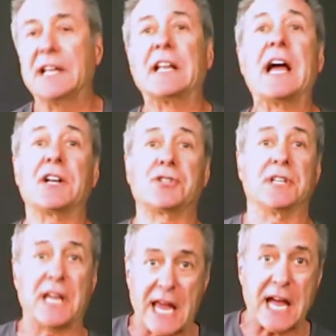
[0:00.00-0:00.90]

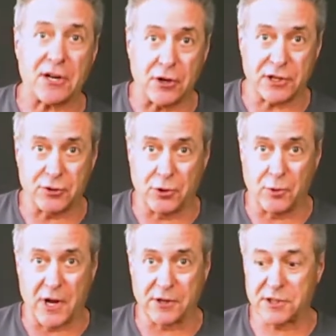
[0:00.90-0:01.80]
actually can't hook to a
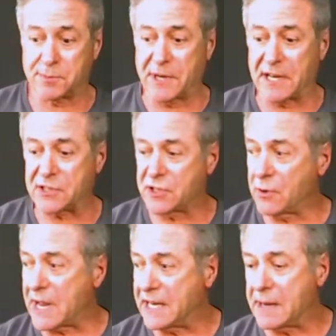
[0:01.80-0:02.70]
water spigot,
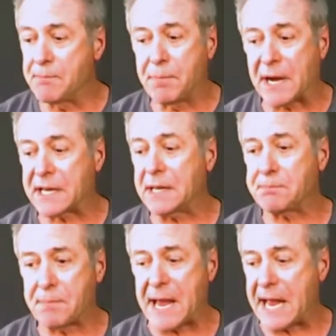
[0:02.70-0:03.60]
so any
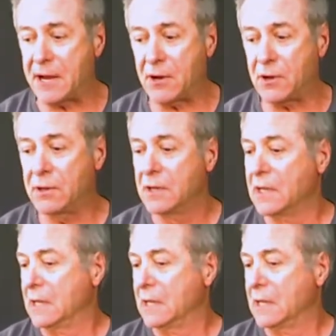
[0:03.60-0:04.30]
bucket, pail,